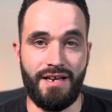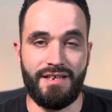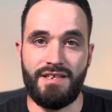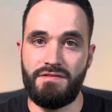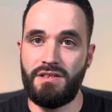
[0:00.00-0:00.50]

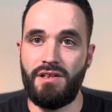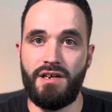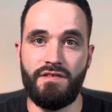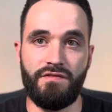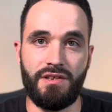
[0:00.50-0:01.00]
gives a
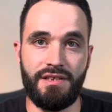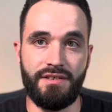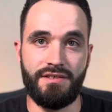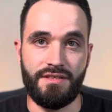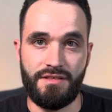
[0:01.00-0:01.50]
lot of
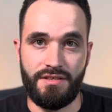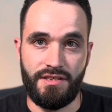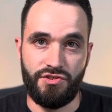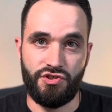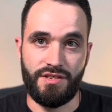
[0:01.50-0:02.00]
clear
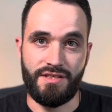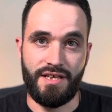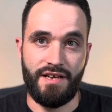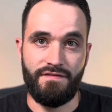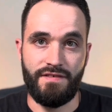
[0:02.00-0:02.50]
distinctions
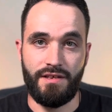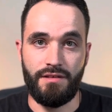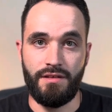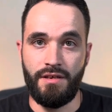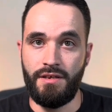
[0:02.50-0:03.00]
that I
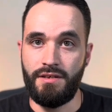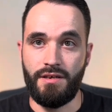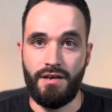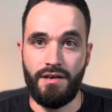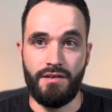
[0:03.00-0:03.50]
felt
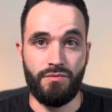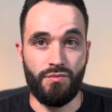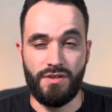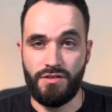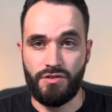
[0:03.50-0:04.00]

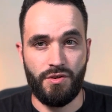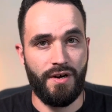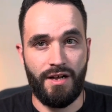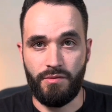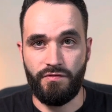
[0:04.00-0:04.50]
is so
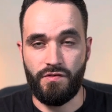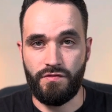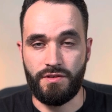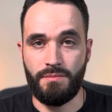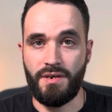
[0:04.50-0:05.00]
helpful
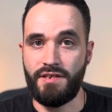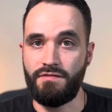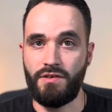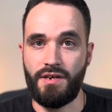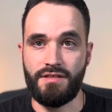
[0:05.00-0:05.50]
for the body
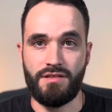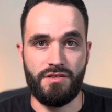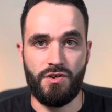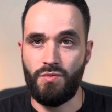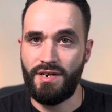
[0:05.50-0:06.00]
of Christ. And
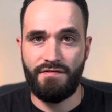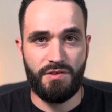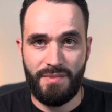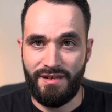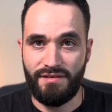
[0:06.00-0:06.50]
so whatever
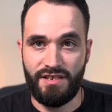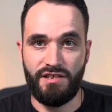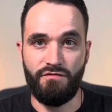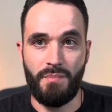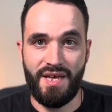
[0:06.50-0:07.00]
you may think
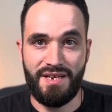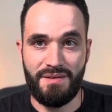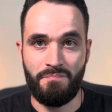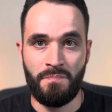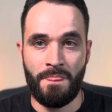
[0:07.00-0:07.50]
of
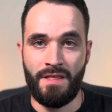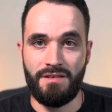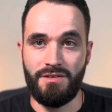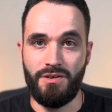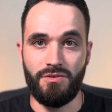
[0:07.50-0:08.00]
Benny,
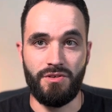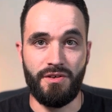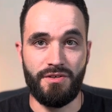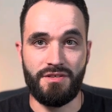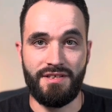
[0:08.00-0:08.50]
you know,
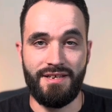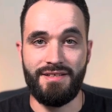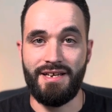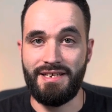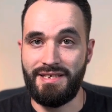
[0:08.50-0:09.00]
understand
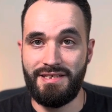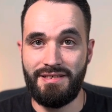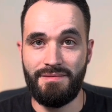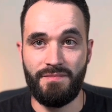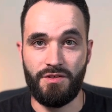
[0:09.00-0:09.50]
that
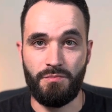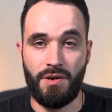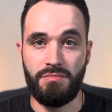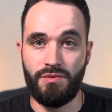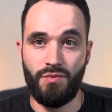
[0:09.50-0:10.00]
he is
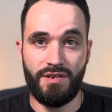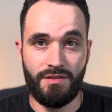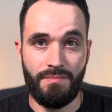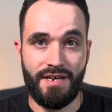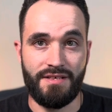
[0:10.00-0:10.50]
probably one of
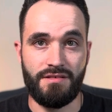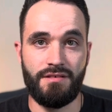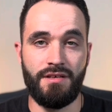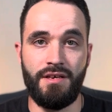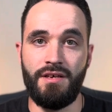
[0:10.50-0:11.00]
the
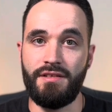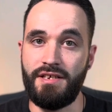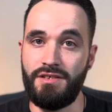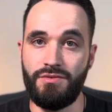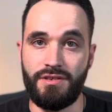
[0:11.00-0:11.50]
best
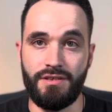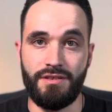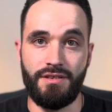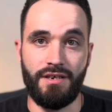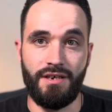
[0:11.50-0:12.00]
that you
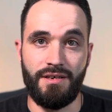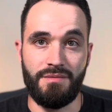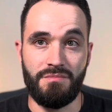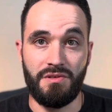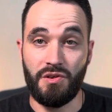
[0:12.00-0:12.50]
could
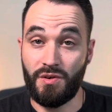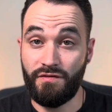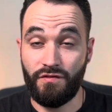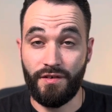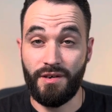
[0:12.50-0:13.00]
learn
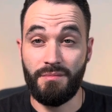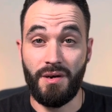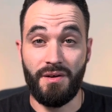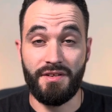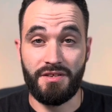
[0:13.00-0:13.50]
from
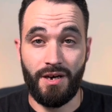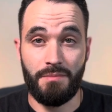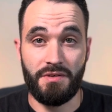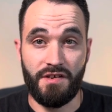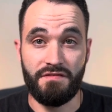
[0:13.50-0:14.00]
on the
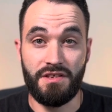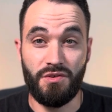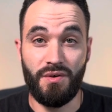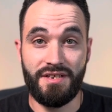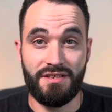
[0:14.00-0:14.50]
topic of the
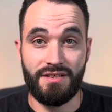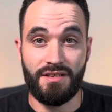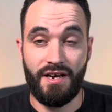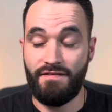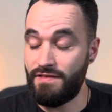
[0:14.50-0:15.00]
anointing.
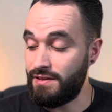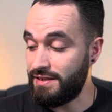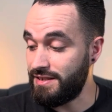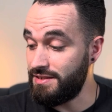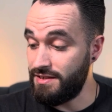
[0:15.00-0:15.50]
And I felt
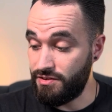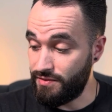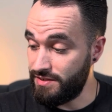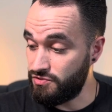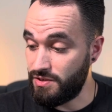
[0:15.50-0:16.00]
like he did a
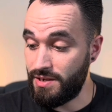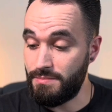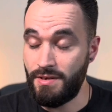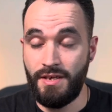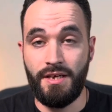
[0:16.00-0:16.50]
great
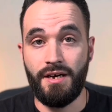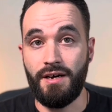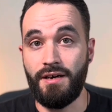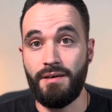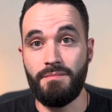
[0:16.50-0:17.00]
job
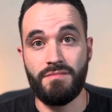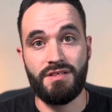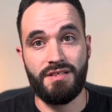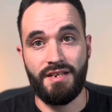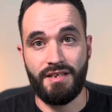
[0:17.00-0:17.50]

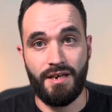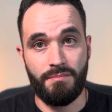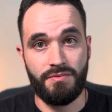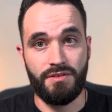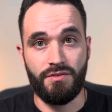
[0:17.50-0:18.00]
setting
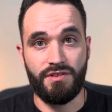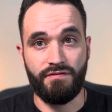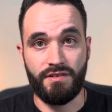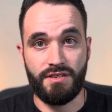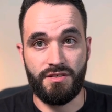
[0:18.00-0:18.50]
up, you know,
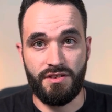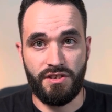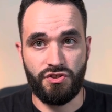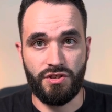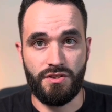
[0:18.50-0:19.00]
different
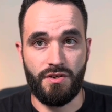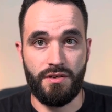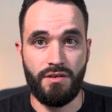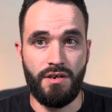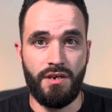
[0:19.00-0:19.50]
distinctions
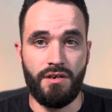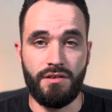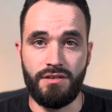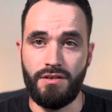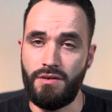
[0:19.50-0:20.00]
on,
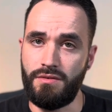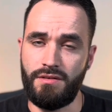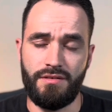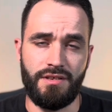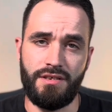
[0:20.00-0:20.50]
you know,
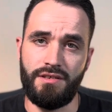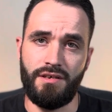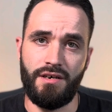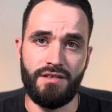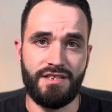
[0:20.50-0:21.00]

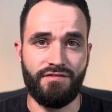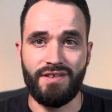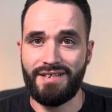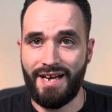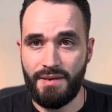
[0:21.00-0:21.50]
the
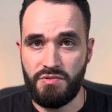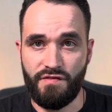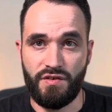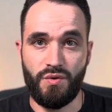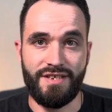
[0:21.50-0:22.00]
different types
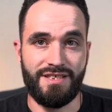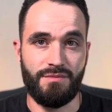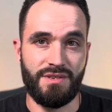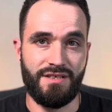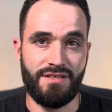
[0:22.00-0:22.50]
of anointing,
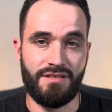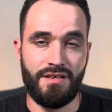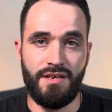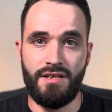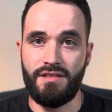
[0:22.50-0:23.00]
because
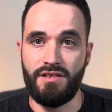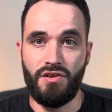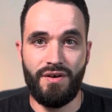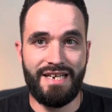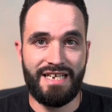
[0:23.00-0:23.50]
the
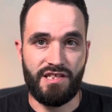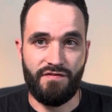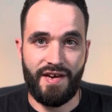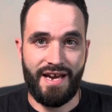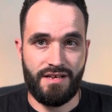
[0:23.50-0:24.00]
anointing is
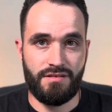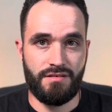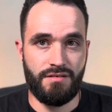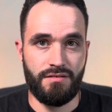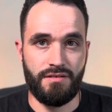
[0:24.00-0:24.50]

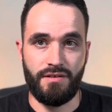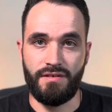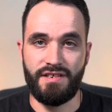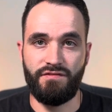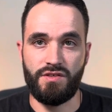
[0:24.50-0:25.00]
vast. There are
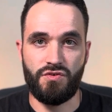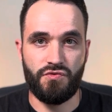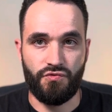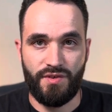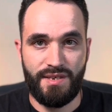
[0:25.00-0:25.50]
different
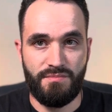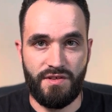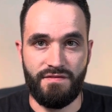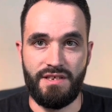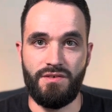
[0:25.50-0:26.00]
streams
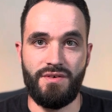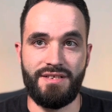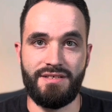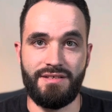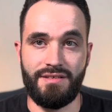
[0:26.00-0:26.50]
of the
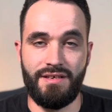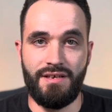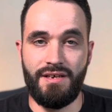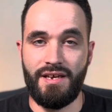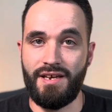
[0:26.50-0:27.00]
anointing.
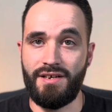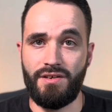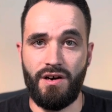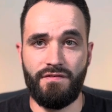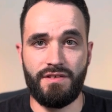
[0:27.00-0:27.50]
And
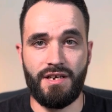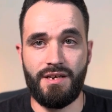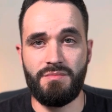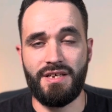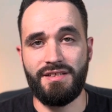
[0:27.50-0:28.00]

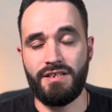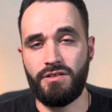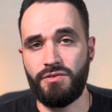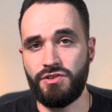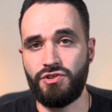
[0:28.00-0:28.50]
oftentimes I think
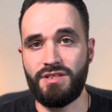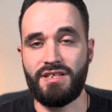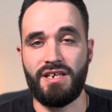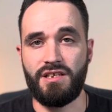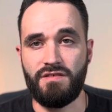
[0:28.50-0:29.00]
Christians
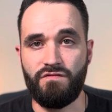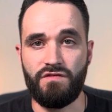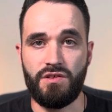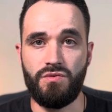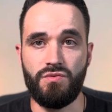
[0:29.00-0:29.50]
get
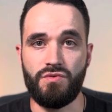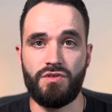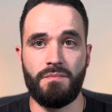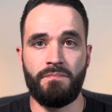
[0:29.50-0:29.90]
confused